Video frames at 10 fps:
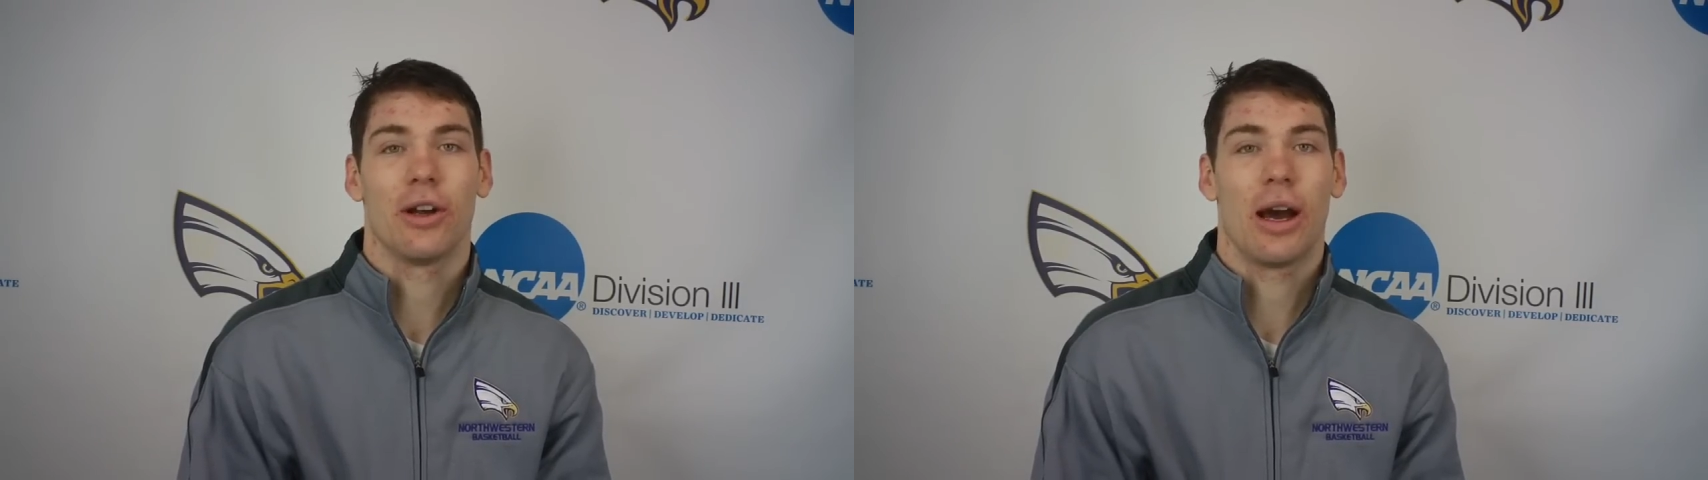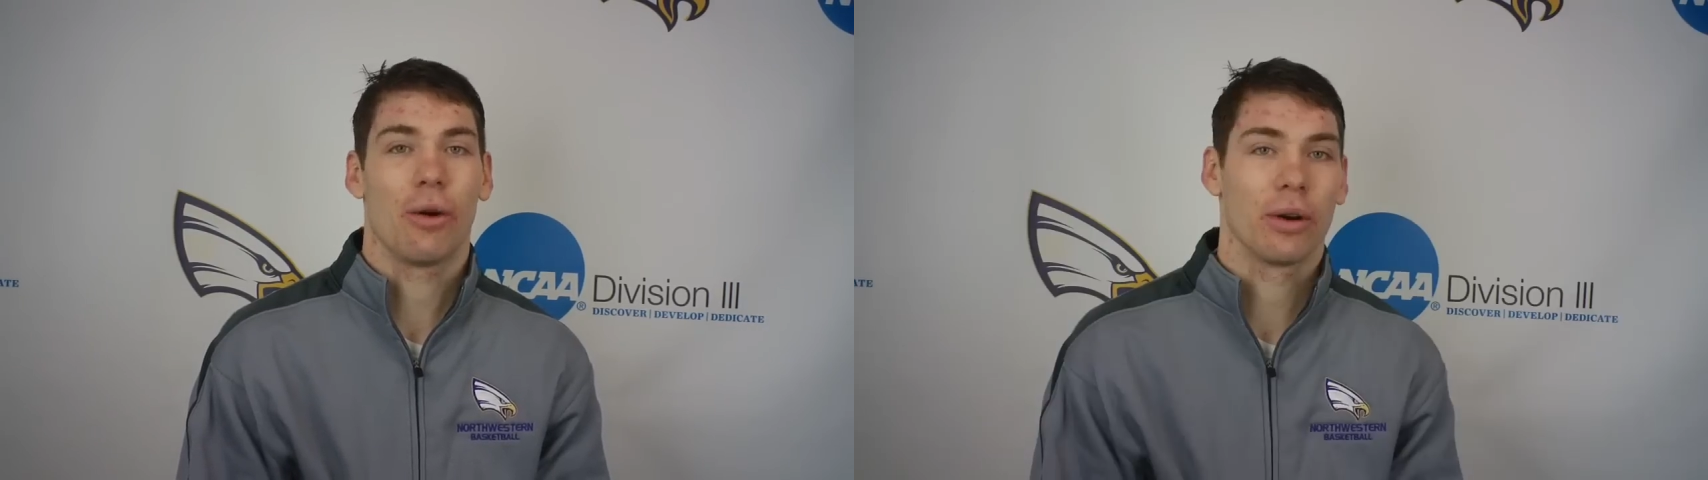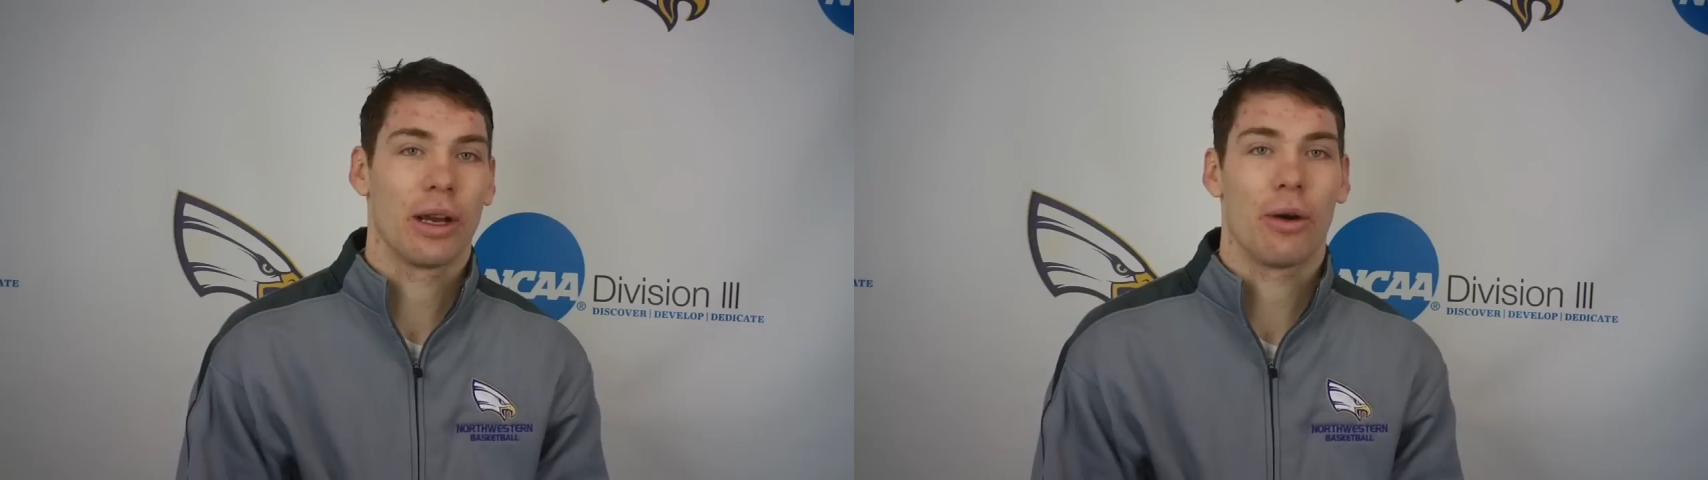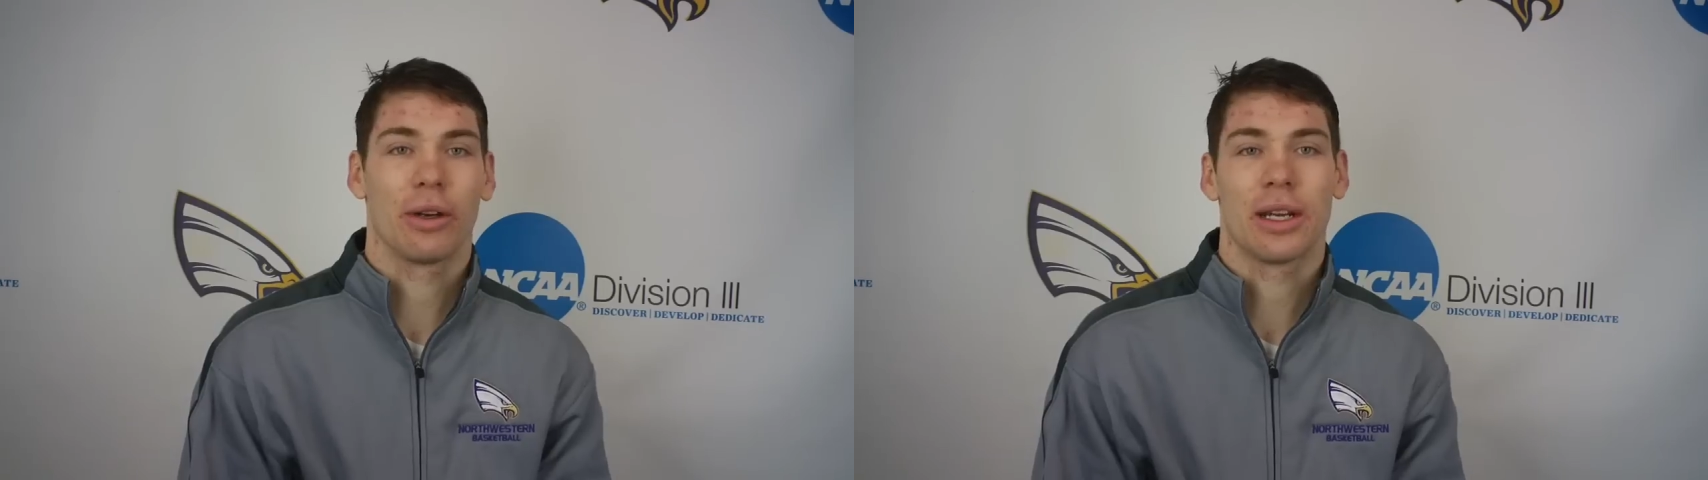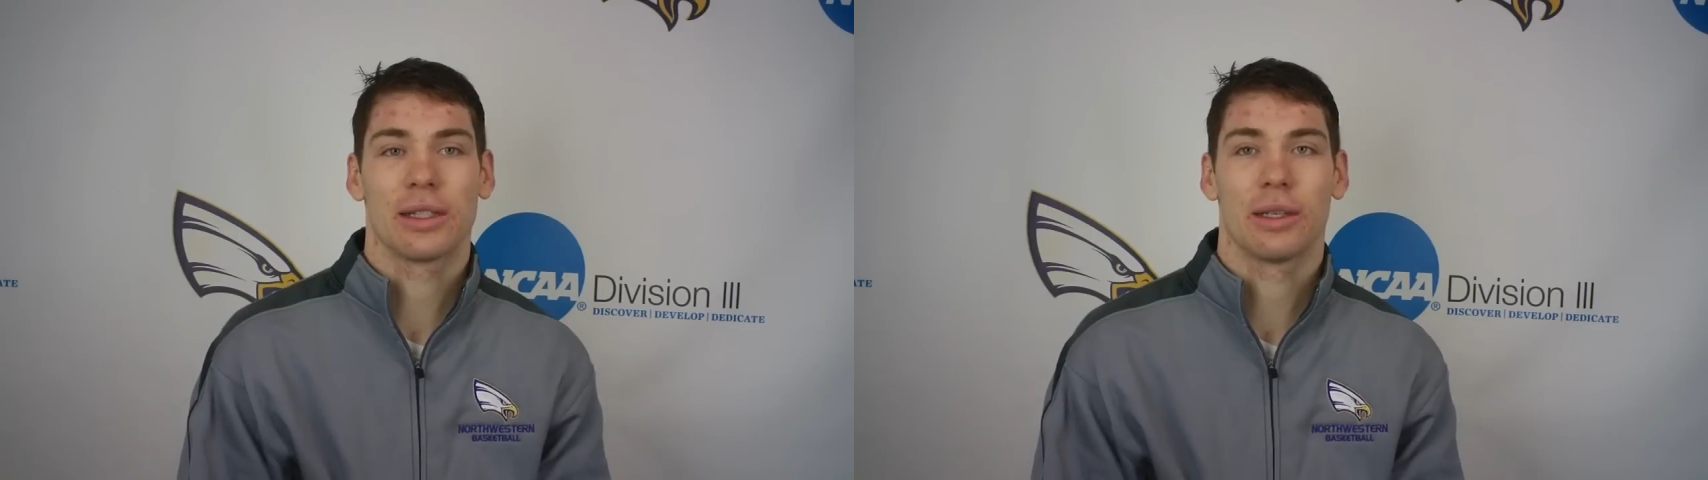you know, how
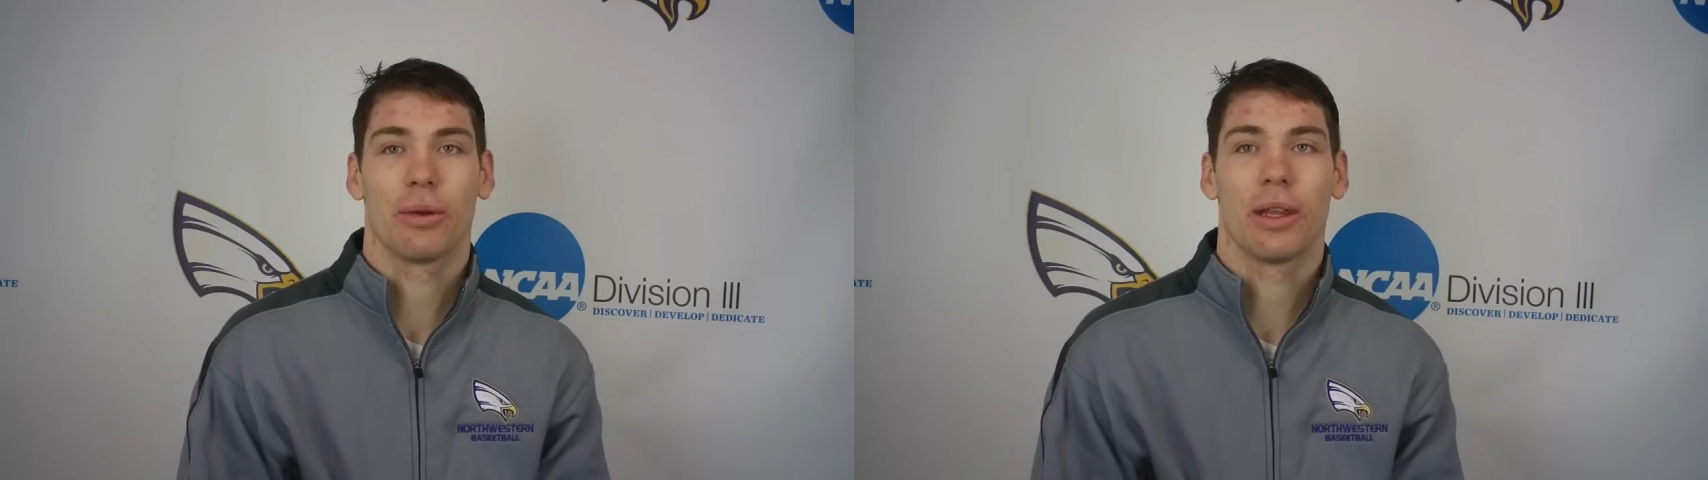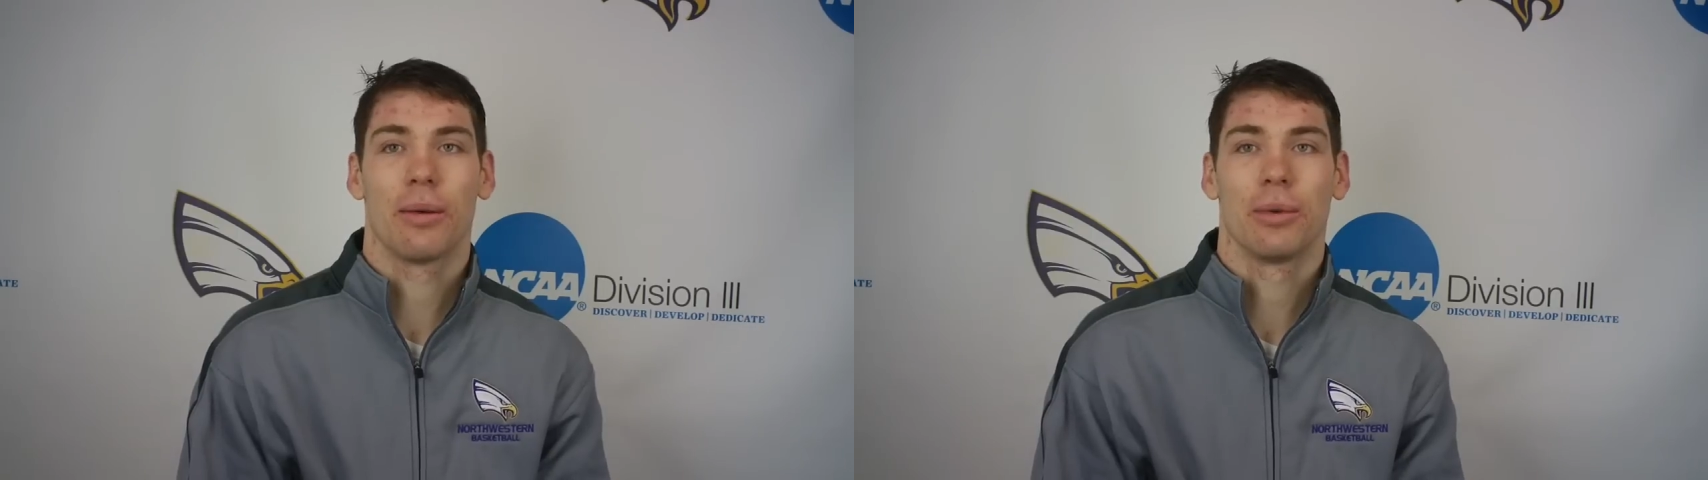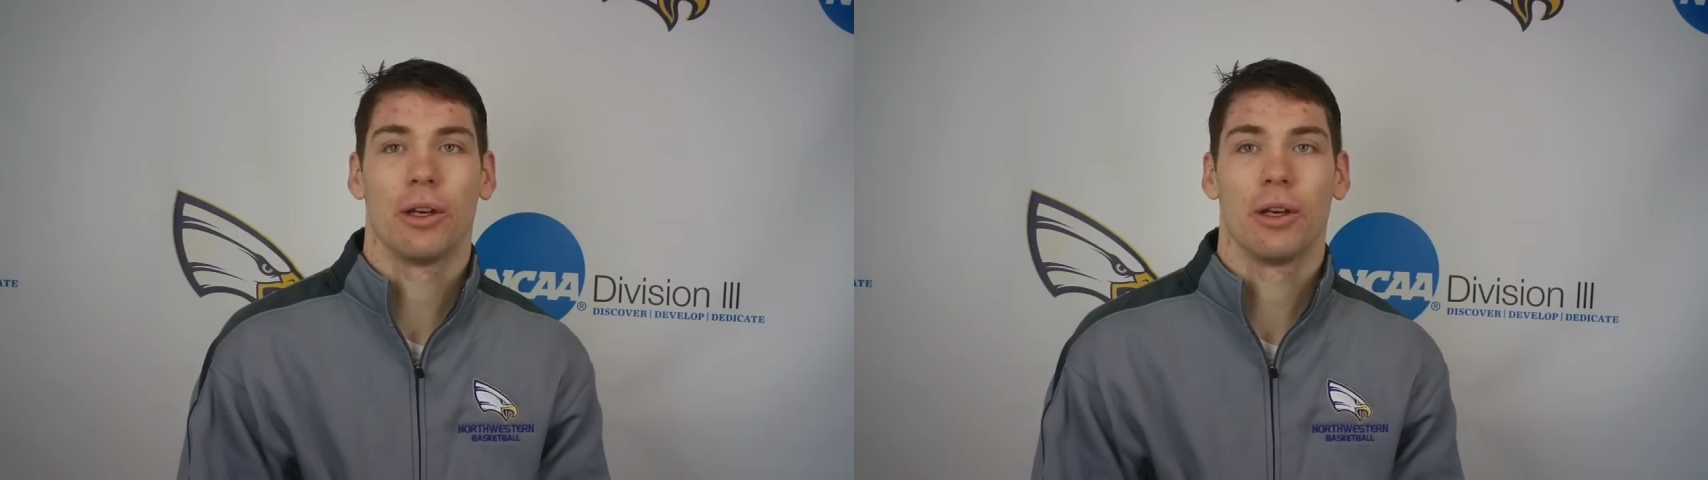we tested with them.